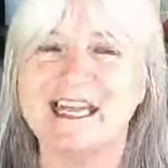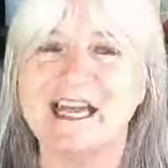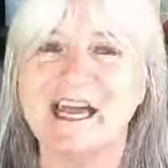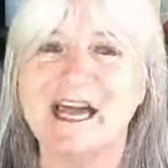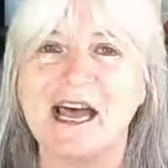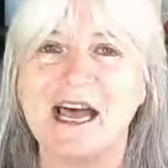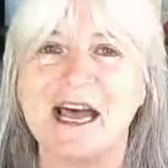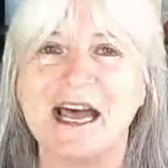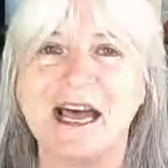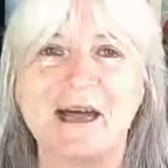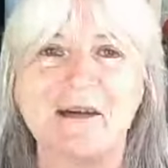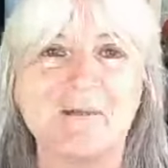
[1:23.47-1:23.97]

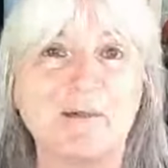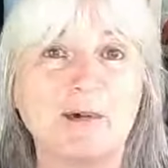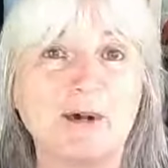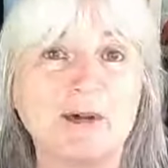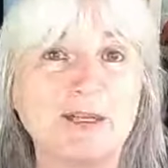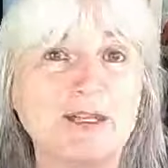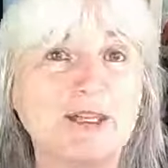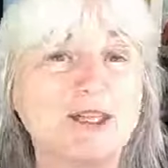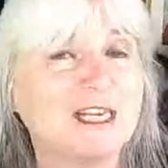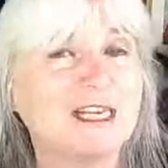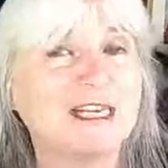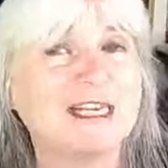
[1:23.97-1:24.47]

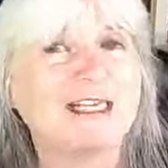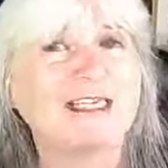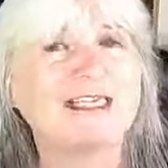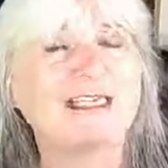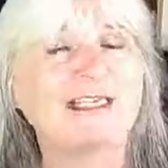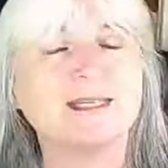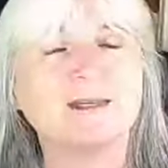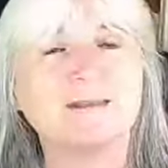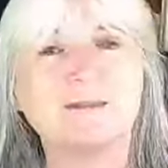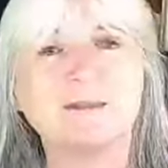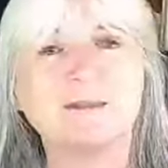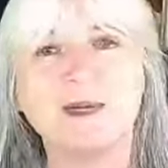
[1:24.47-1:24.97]
watches,
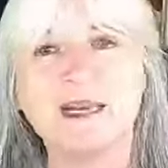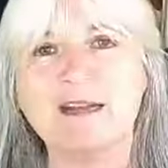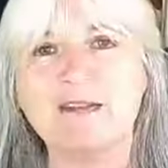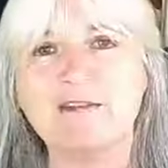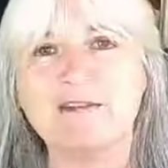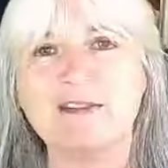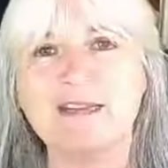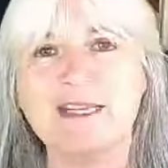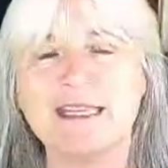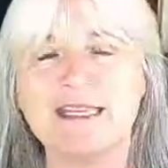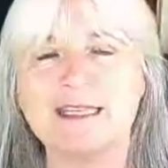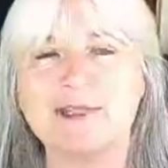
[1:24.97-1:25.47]
whatever
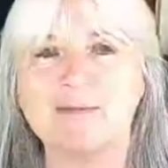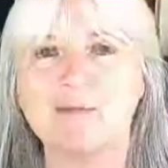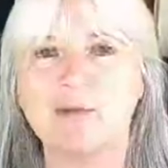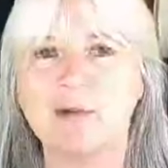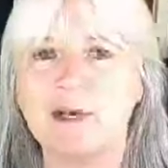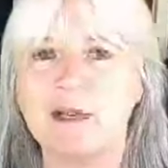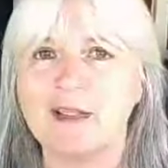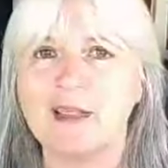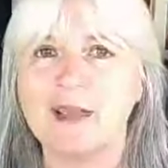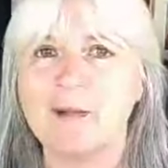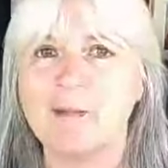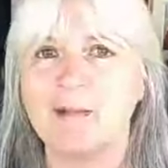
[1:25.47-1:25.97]
it is? What are
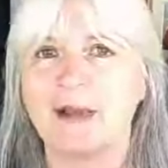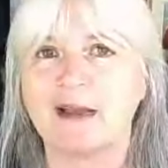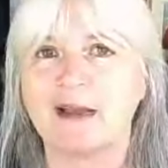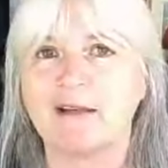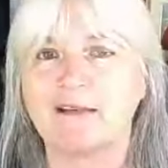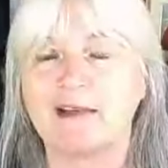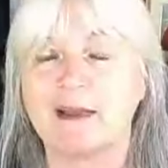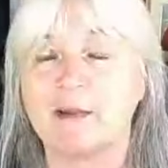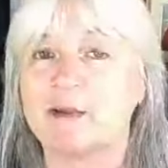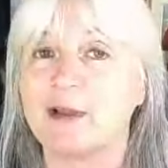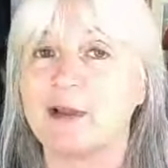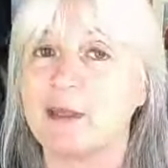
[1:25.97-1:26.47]
they wearing?
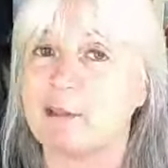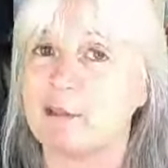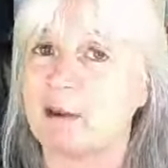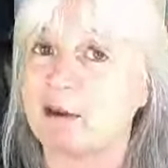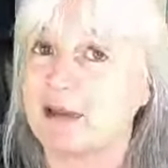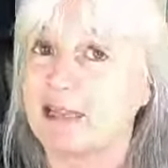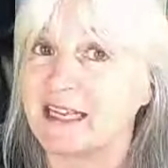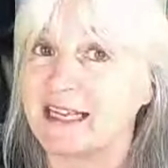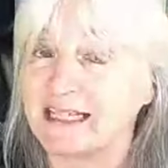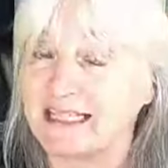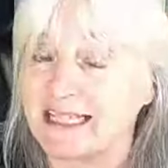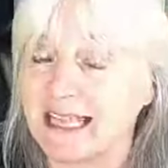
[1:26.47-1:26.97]
What are they wearing
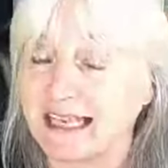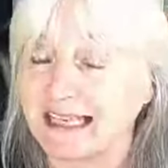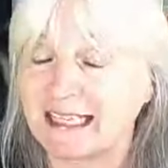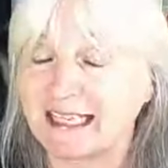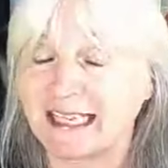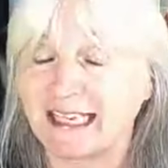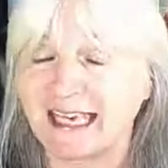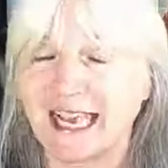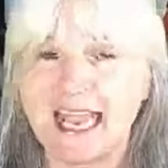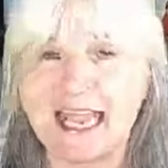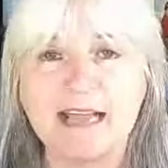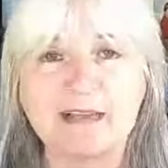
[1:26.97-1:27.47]
exactly?
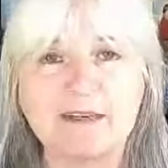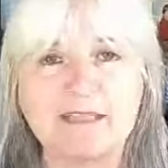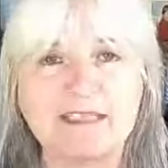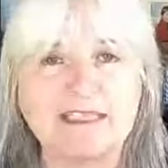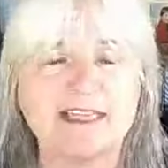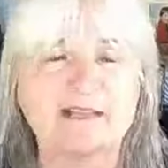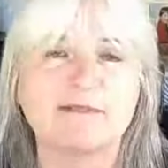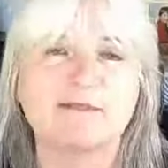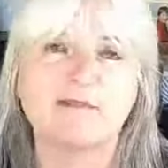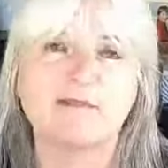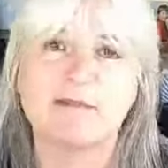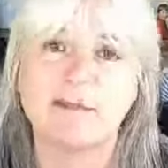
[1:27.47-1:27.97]
And how does that
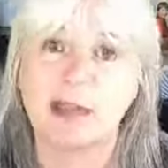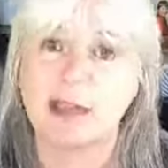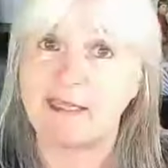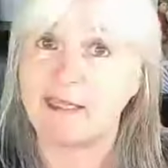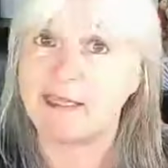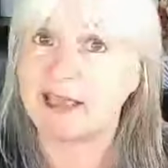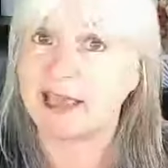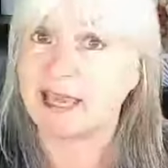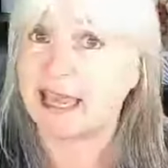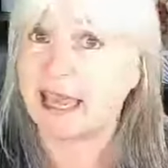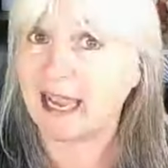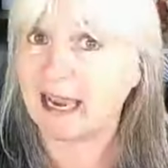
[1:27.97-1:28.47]
reflect
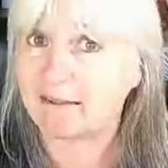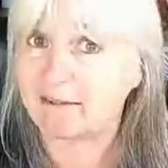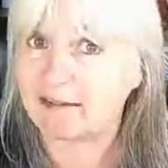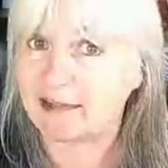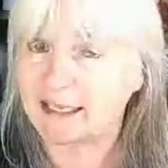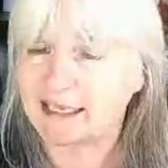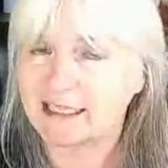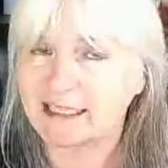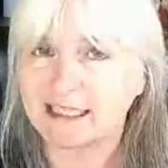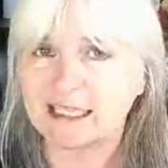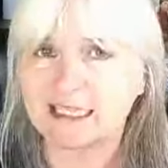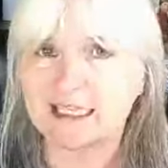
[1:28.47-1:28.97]
their
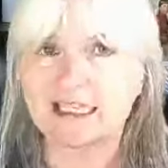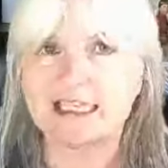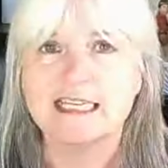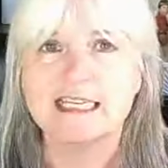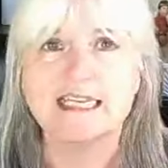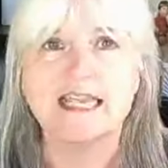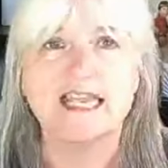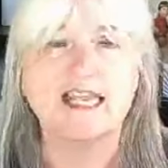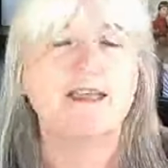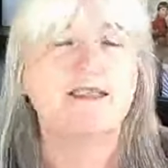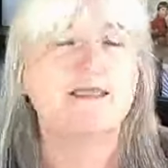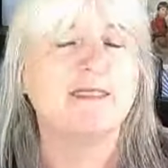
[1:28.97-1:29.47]
character,
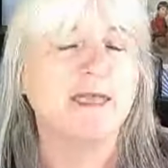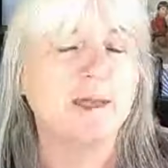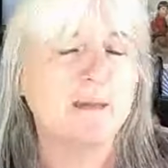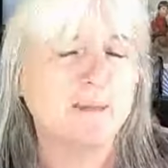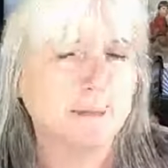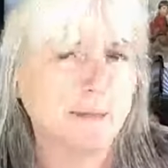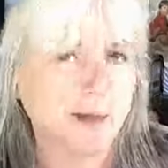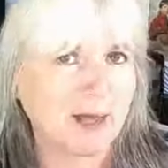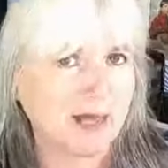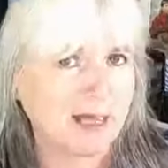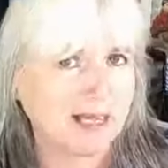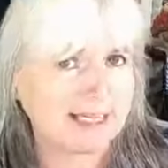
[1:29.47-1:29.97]
their
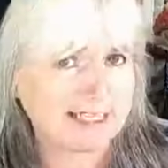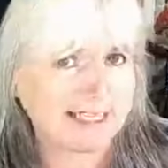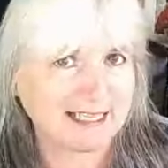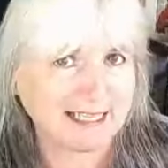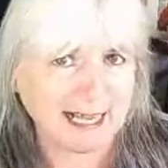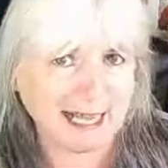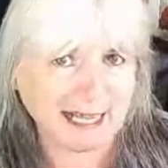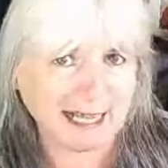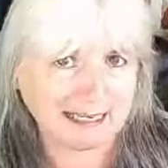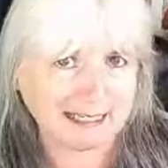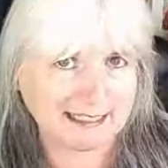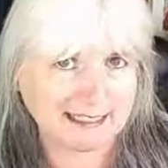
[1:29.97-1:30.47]

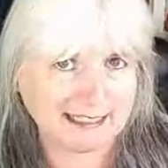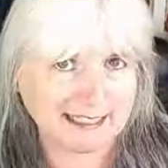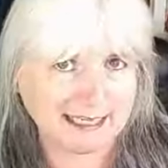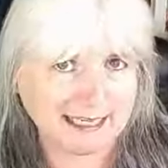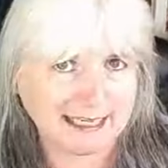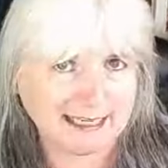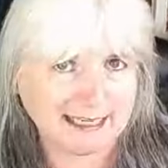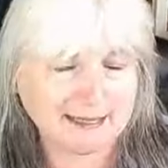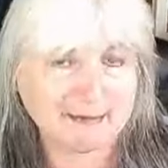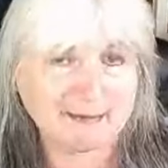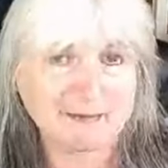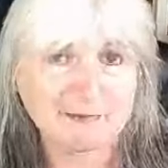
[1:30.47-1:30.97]

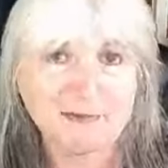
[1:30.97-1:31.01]
personality?